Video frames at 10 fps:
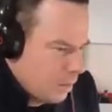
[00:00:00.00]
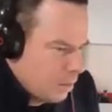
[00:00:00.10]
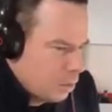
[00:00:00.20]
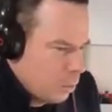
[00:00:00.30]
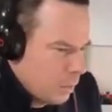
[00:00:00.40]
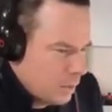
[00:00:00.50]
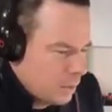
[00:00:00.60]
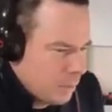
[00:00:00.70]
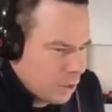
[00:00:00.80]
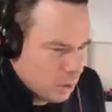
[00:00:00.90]
So what's
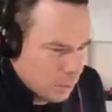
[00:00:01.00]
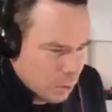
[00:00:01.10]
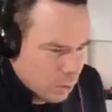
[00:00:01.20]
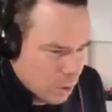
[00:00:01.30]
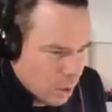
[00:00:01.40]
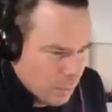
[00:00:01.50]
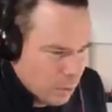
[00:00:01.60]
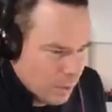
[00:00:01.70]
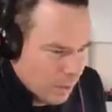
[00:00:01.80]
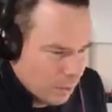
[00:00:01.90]
special about
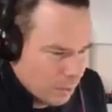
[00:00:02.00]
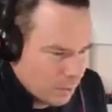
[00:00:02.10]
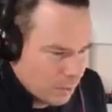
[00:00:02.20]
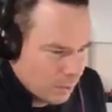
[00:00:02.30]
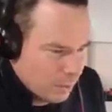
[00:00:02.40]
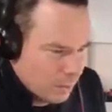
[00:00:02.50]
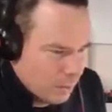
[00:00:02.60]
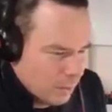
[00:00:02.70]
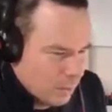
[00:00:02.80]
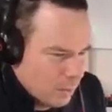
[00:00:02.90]
commutators?
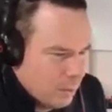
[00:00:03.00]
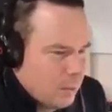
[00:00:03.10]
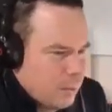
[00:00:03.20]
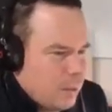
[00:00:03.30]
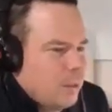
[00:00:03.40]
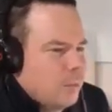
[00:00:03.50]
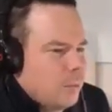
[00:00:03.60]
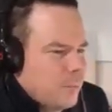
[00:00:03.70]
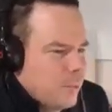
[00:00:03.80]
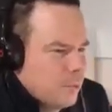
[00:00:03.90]
And
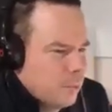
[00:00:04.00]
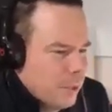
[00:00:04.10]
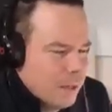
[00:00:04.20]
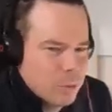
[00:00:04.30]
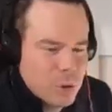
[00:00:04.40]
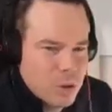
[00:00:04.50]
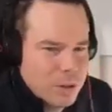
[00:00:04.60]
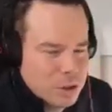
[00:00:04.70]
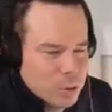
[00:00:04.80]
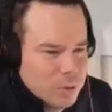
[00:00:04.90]
whenever we're trying
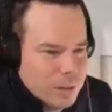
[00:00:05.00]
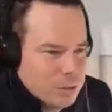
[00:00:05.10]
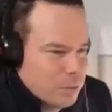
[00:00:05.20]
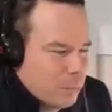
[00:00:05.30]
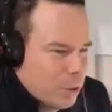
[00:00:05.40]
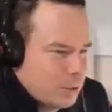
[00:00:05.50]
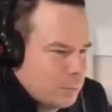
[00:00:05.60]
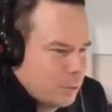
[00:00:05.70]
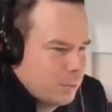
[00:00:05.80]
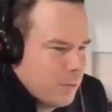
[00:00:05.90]
to show things are
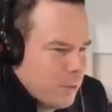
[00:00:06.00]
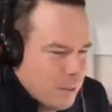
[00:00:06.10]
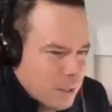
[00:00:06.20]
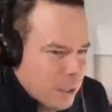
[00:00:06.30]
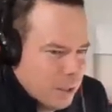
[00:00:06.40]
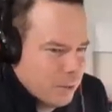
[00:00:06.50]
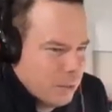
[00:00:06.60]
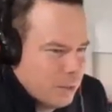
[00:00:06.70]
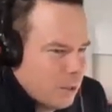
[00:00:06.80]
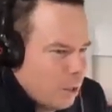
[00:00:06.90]
impossible, think
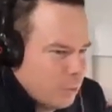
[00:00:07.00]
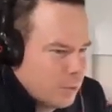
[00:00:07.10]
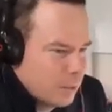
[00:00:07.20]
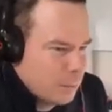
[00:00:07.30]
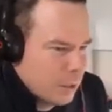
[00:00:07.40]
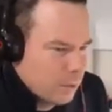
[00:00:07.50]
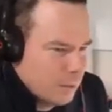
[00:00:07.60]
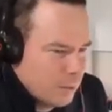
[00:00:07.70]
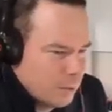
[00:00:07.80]
parity. Always think parity.